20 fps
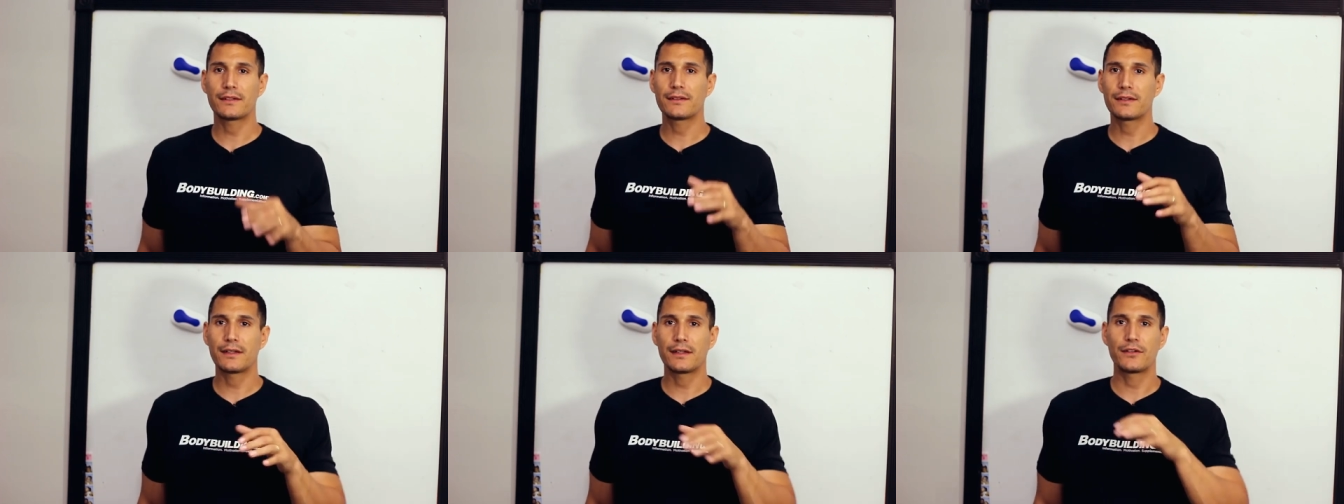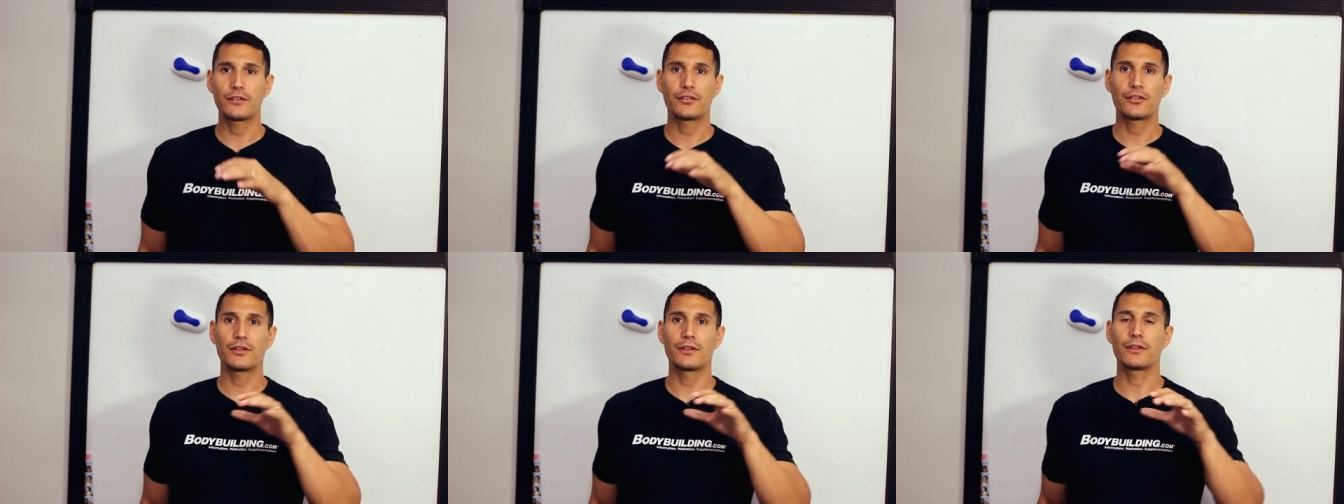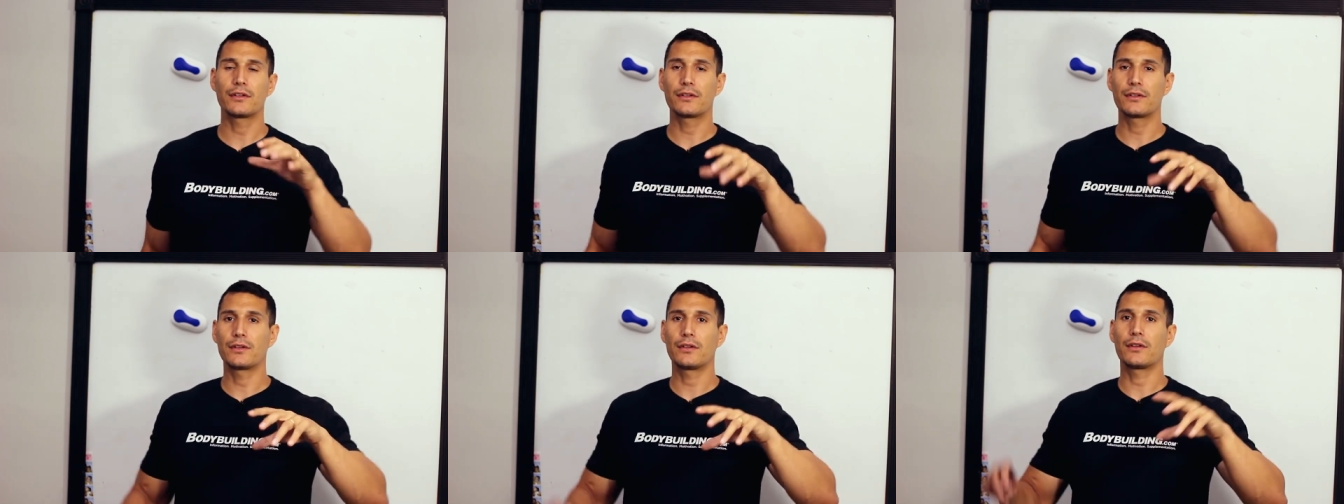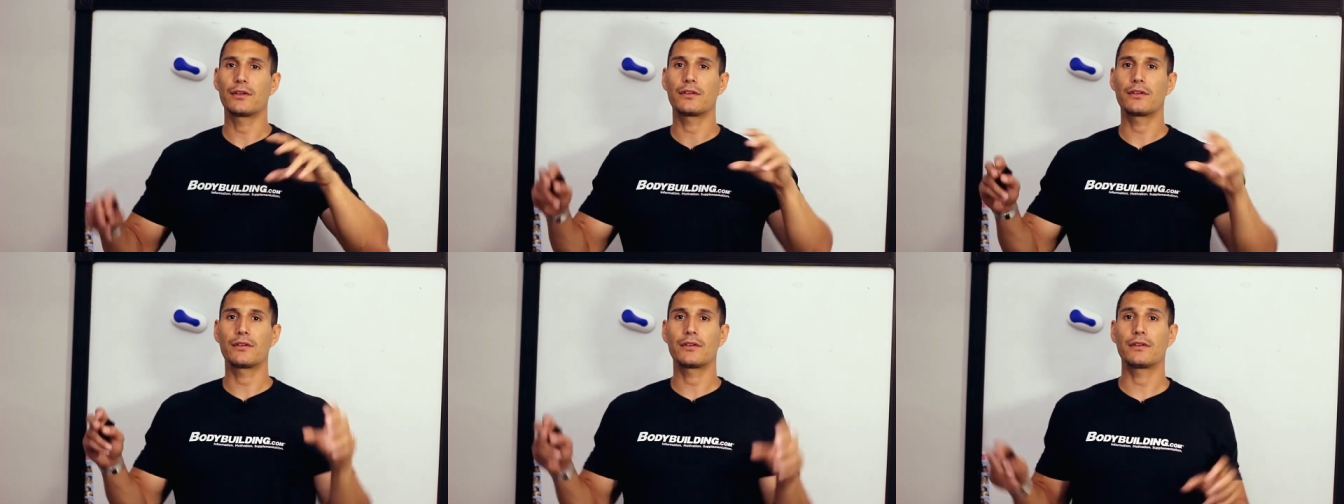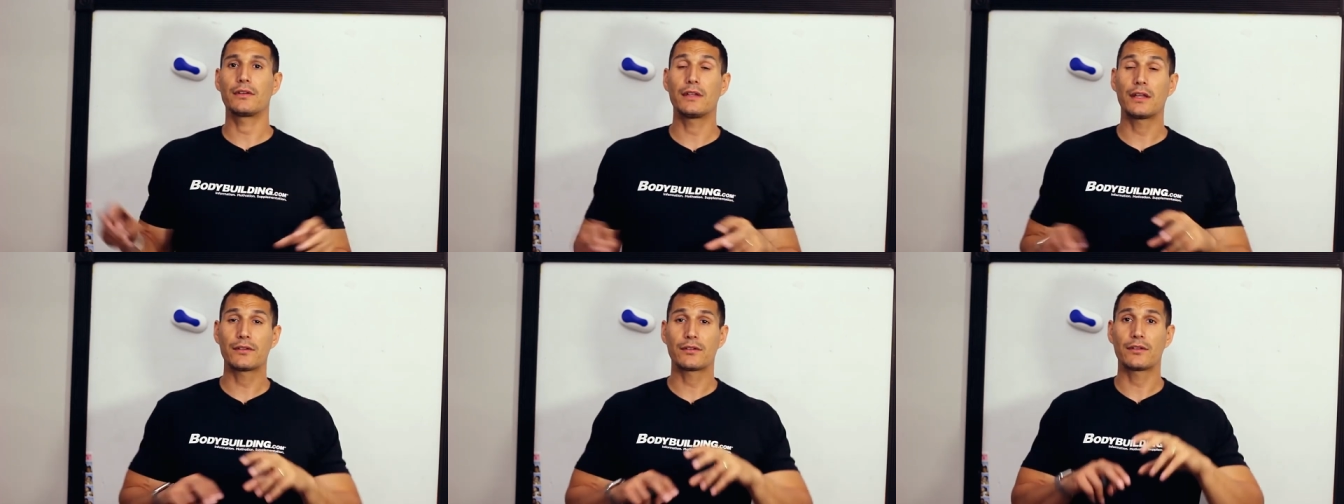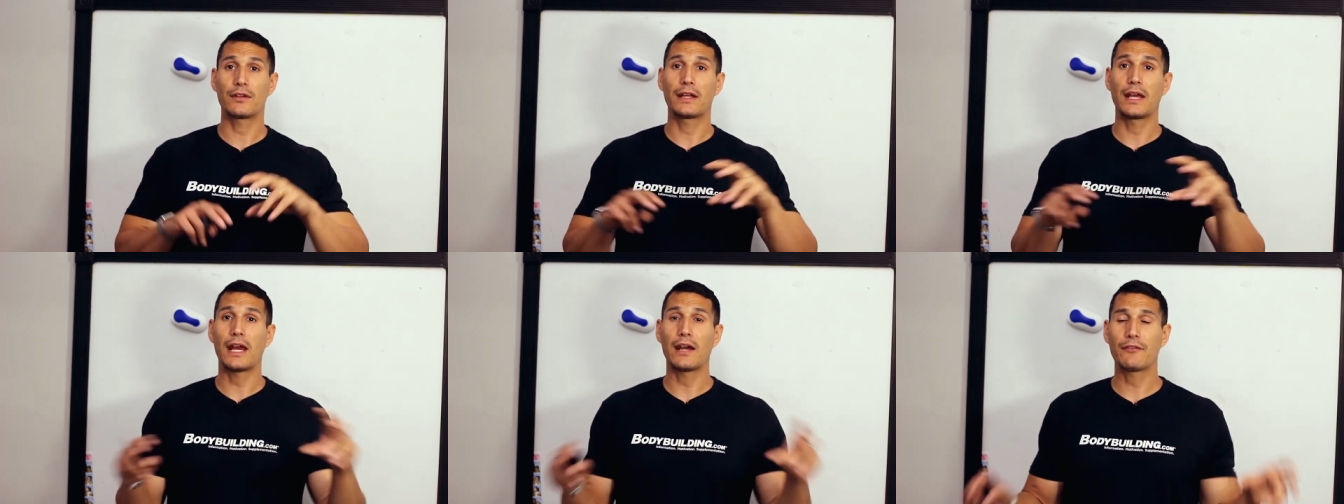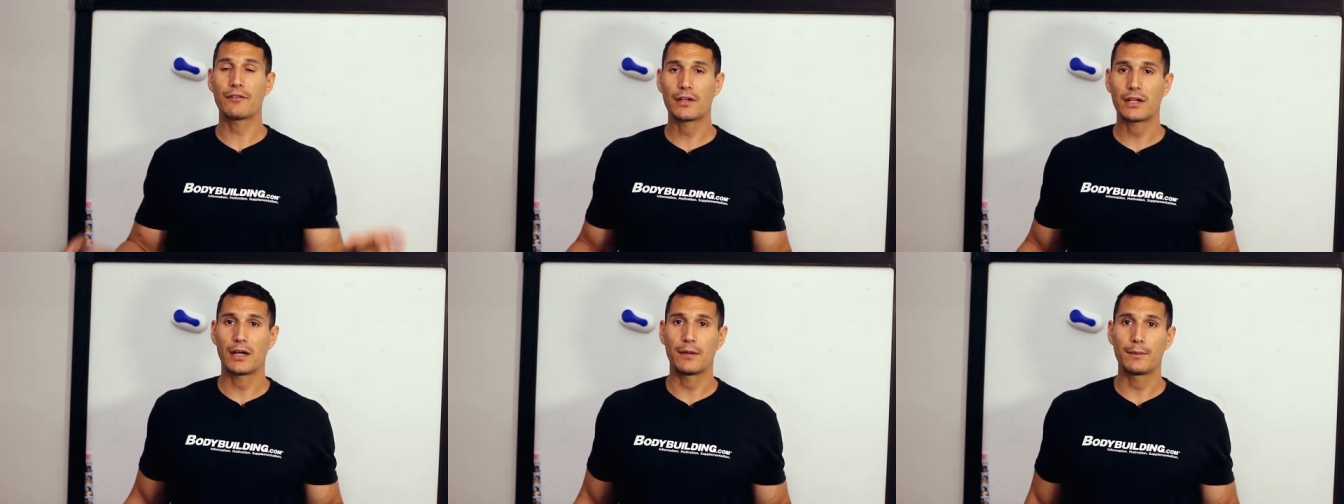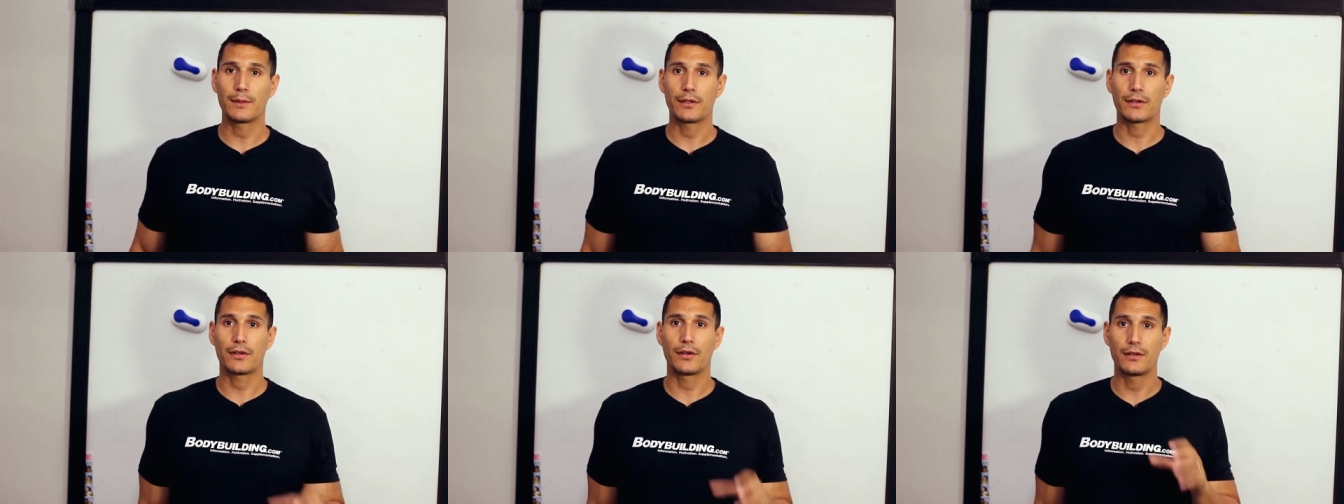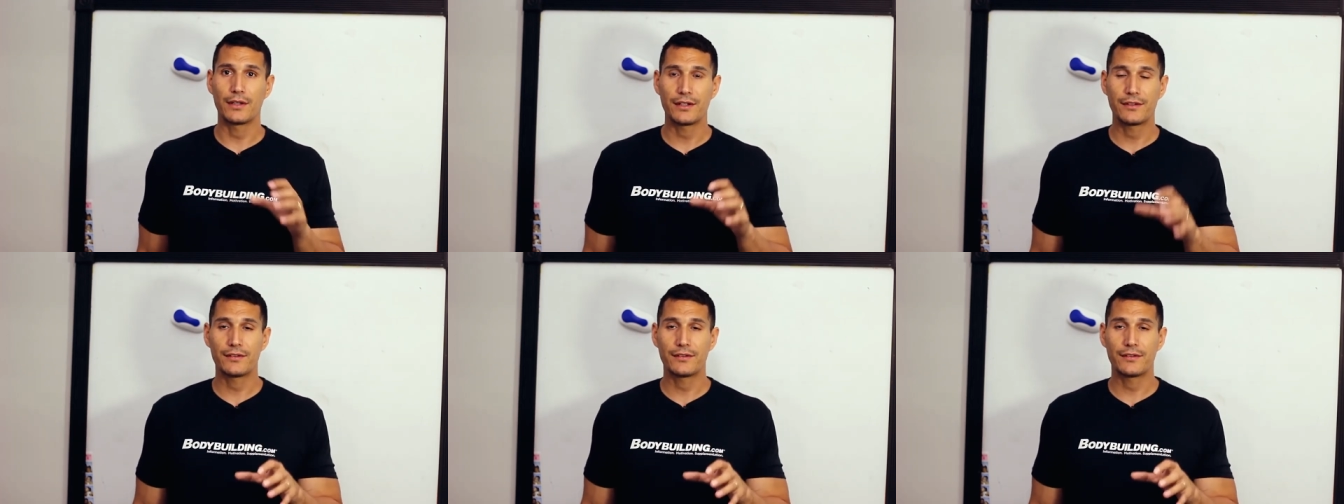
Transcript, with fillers: to say that you shouldn't you know, necessarily ever comment your code.